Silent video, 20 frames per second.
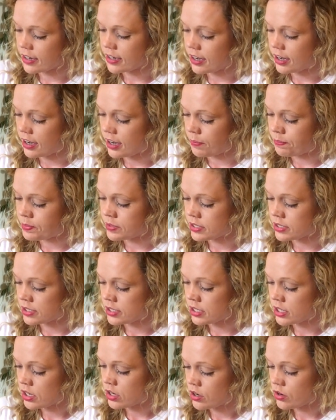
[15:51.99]

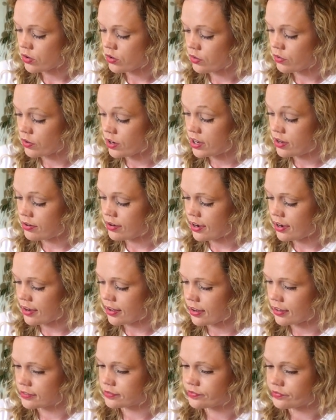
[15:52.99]
Cups
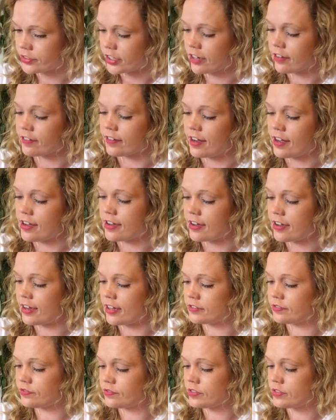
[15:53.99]
reuniting. All right.